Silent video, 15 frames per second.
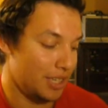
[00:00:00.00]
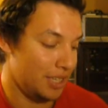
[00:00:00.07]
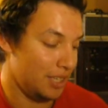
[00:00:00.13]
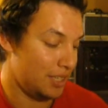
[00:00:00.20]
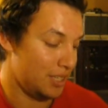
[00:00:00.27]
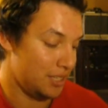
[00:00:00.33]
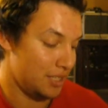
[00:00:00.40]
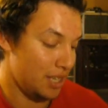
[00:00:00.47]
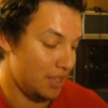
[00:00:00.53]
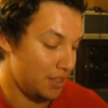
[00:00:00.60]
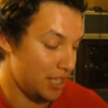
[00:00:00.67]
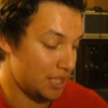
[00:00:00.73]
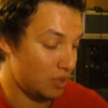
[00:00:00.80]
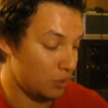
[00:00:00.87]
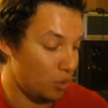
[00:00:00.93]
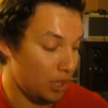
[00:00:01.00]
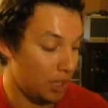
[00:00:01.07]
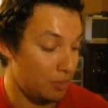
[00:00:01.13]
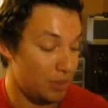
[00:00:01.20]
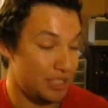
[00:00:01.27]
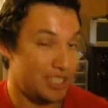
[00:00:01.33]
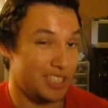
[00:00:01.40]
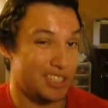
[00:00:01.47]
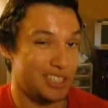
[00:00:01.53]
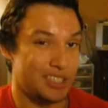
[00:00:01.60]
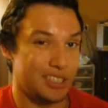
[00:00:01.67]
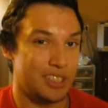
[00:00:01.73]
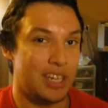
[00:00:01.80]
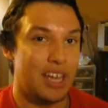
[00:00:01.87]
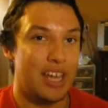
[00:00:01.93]
because this one in
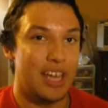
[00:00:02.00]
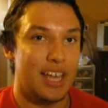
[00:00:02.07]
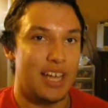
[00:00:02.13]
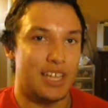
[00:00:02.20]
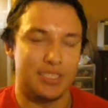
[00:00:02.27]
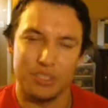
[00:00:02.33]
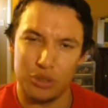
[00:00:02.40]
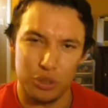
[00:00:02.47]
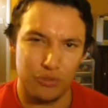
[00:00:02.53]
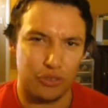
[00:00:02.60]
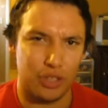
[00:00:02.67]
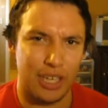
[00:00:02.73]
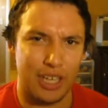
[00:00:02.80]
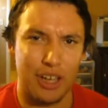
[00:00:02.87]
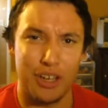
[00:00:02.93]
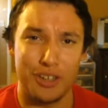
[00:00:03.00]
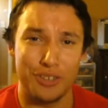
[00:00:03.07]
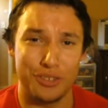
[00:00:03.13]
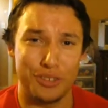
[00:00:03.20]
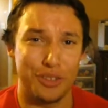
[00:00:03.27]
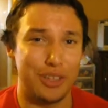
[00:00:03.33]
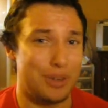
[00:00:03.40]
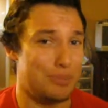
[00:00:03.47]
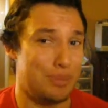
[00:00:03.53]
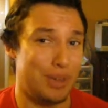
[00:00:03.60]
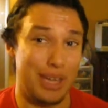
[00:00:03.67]
particular has sold for like 130